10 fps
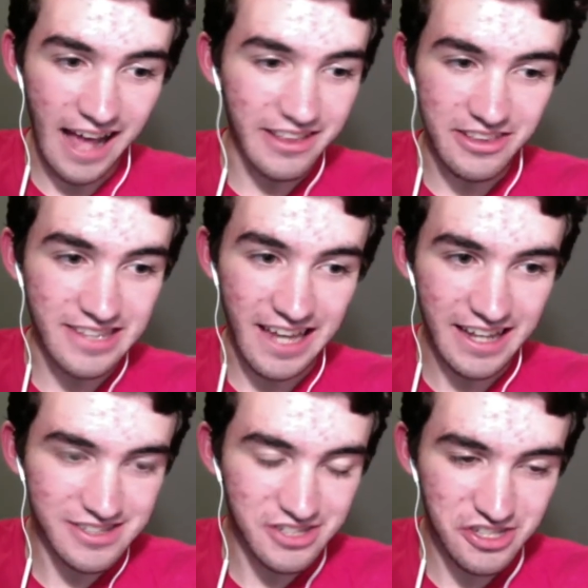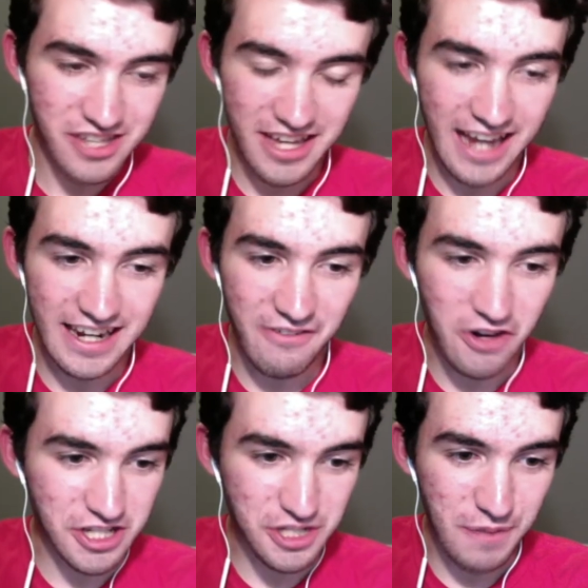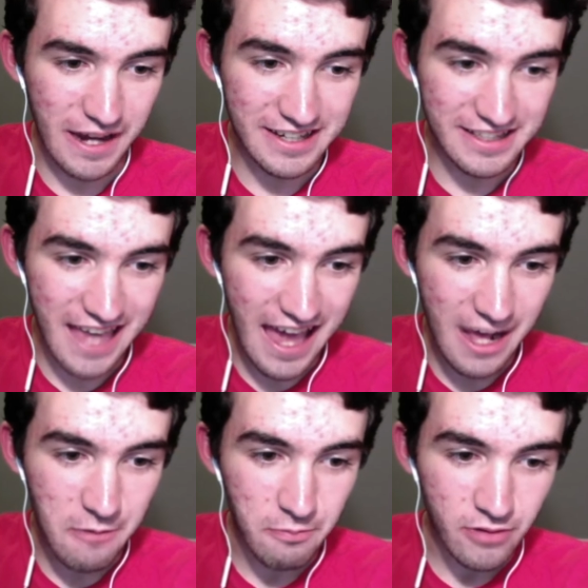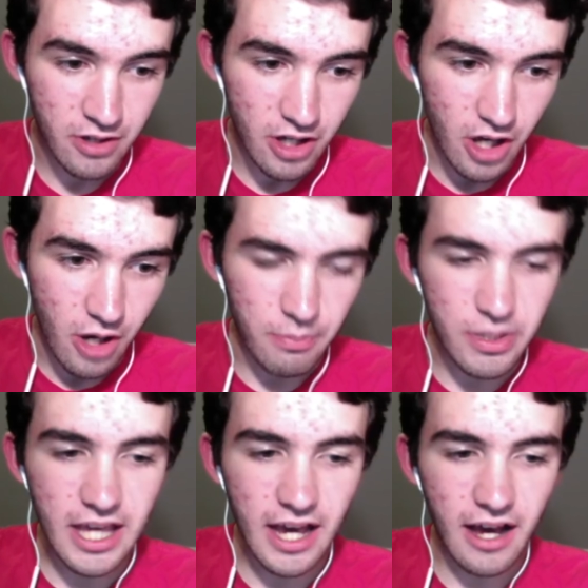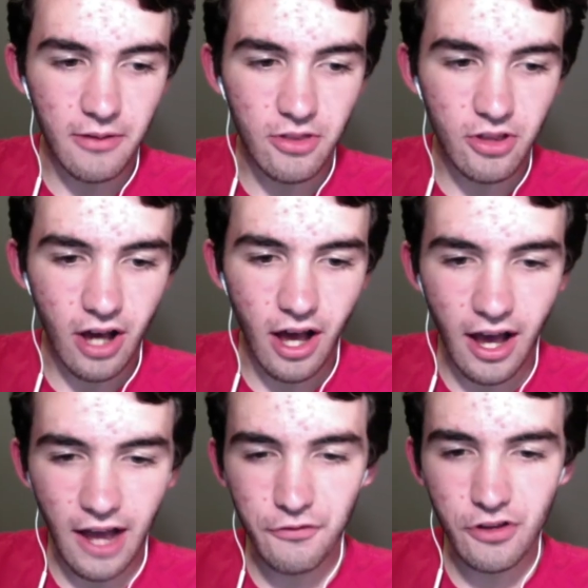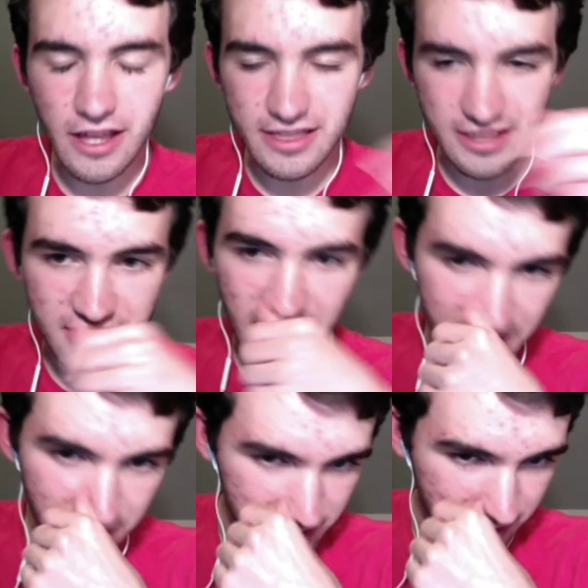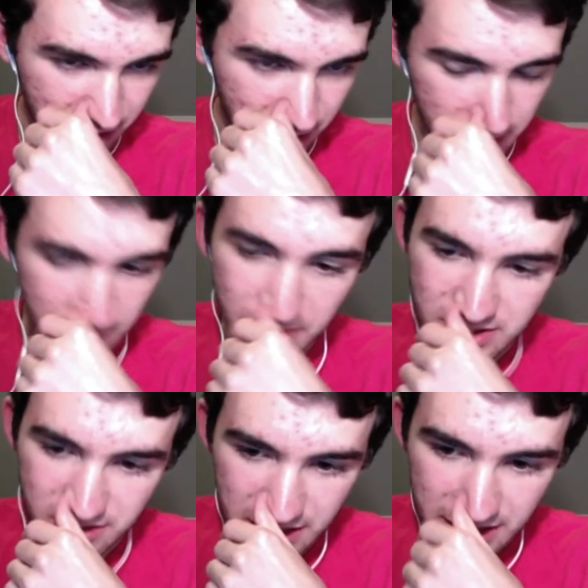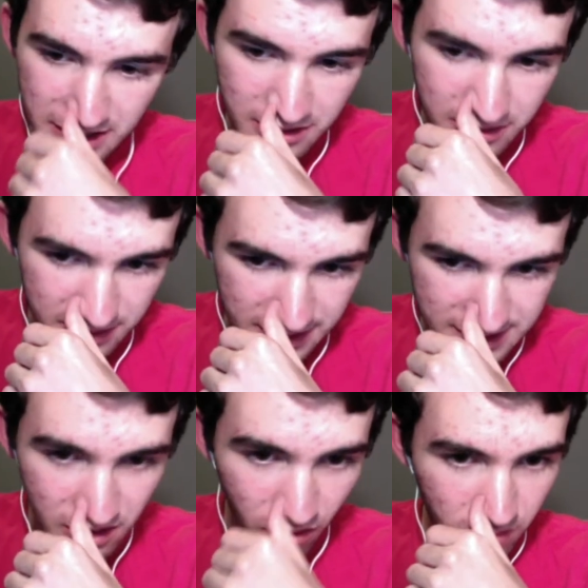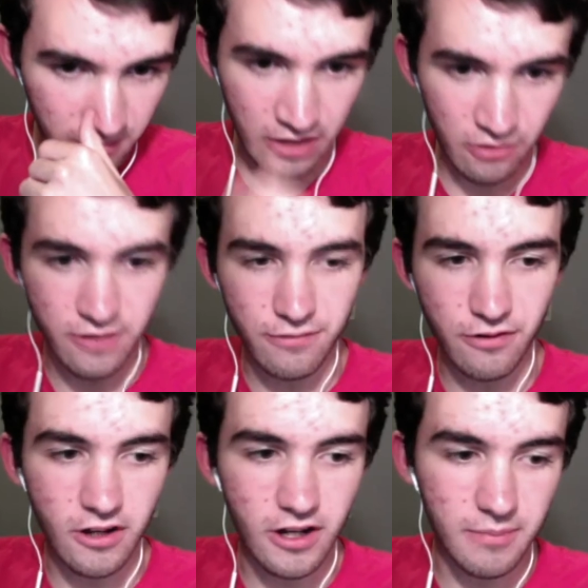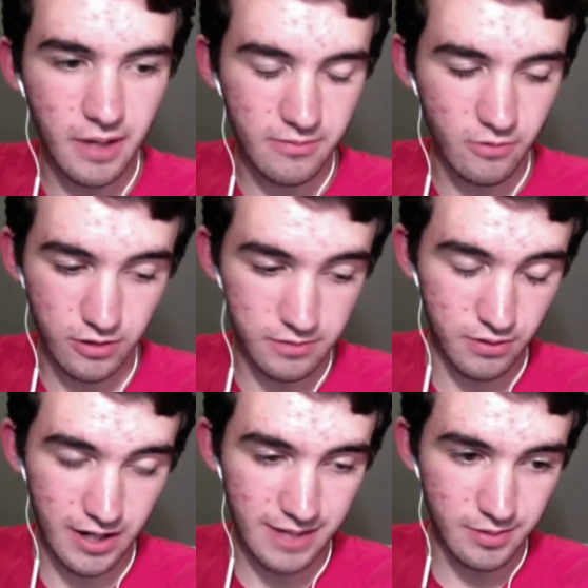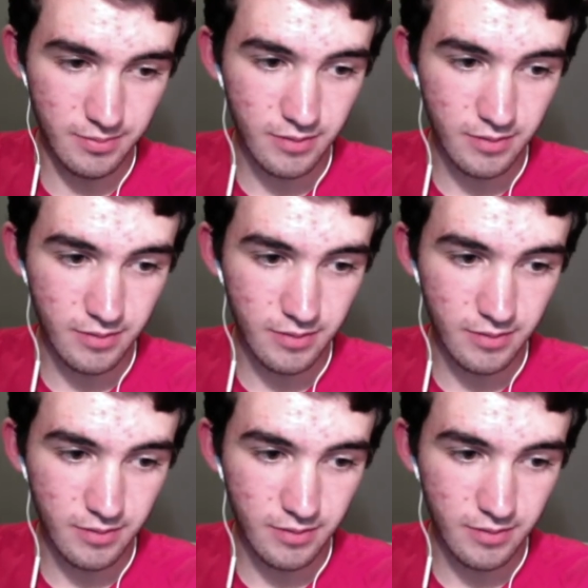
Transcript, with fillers: Yeah, it's just like I never expected that. But yeah, I feel like the title's a little bit misleading. That's the only, my only flaw, my only problem,